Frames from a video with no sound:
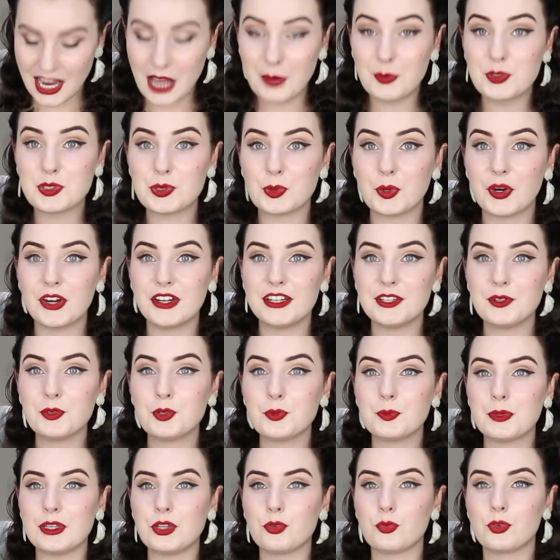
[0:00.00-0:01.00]
I was worried it
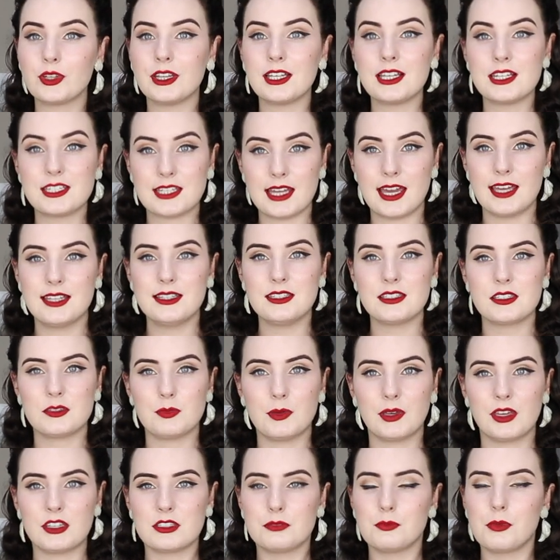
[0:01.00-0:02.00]
would be really dense
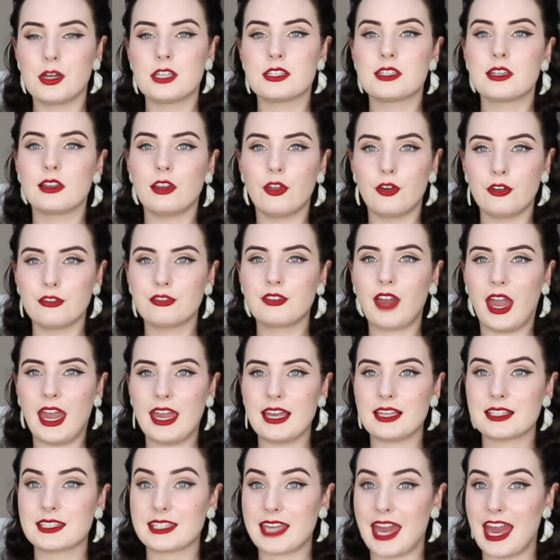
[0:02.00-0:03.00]
because most loaf
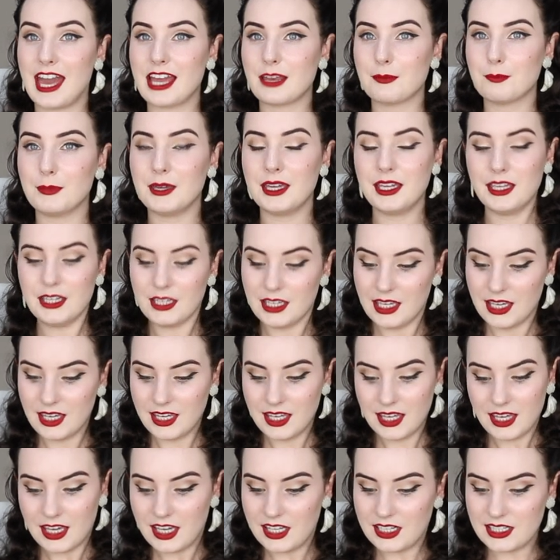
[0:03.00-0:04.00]
cakes can be.
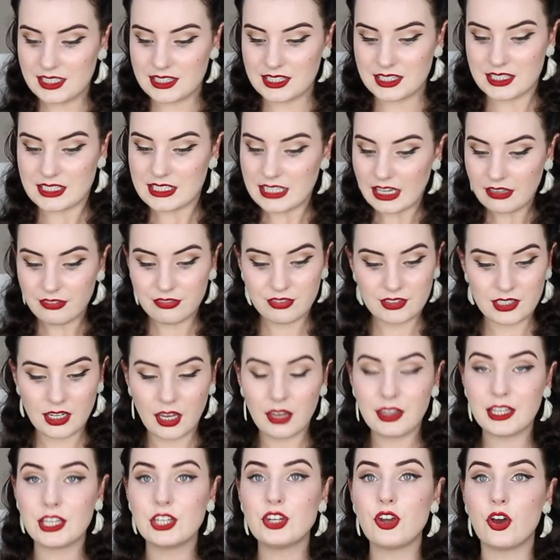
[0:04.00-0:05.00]
It is
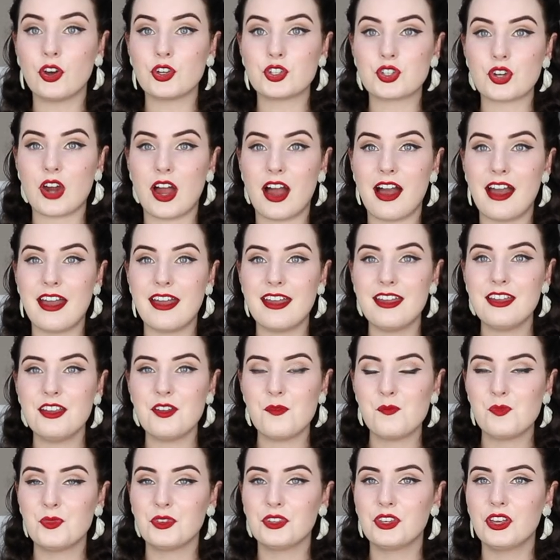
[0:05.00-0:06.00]
definitely not dry.
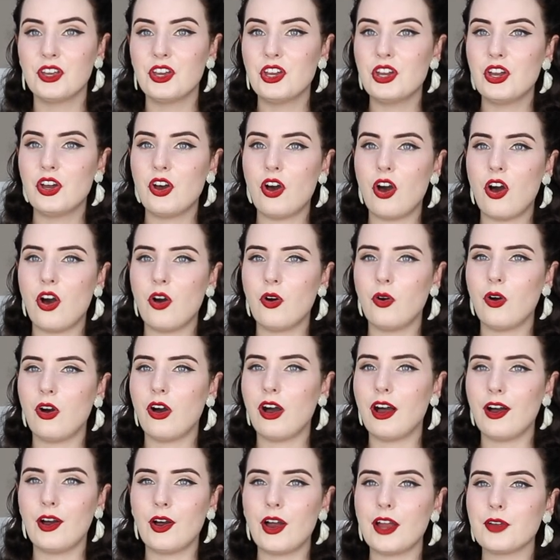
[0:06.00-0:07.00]

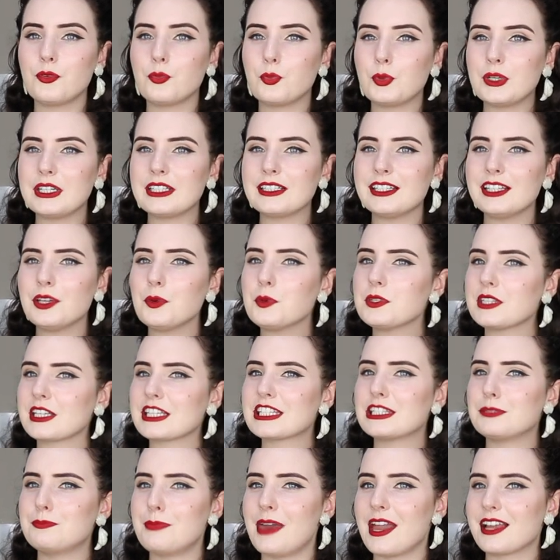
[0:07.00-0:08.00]
I really was
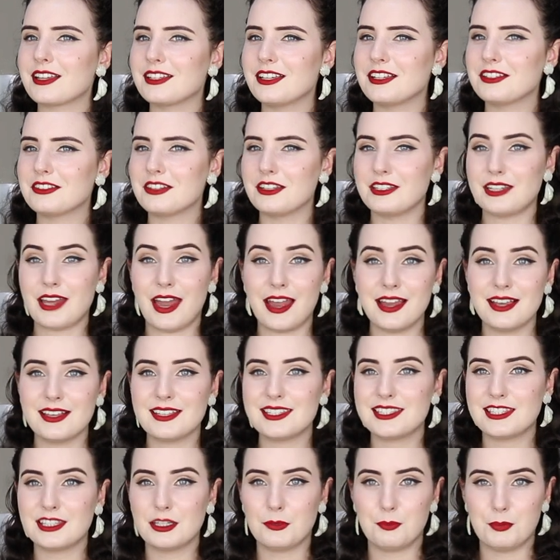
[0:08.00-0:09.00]
expecting to
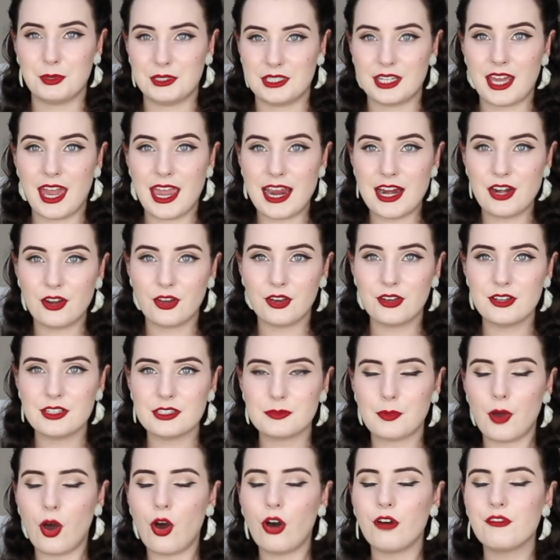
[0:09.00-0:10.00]
taste the potatoes,
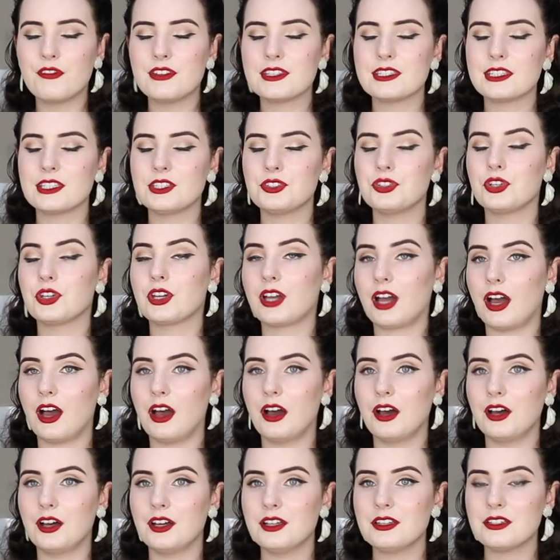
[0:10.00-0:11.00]
but obviously you
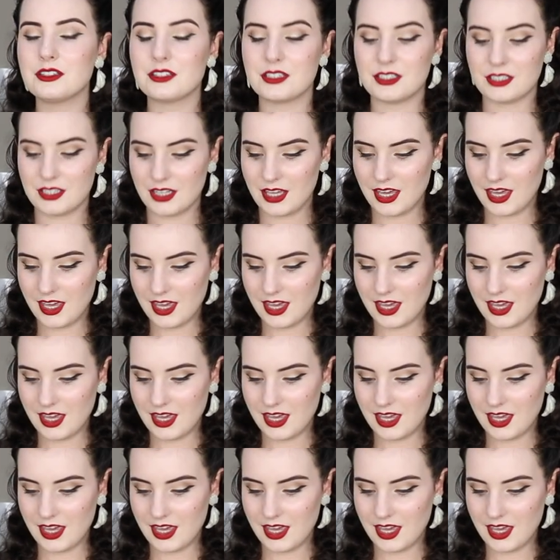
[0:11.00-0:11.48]
can't.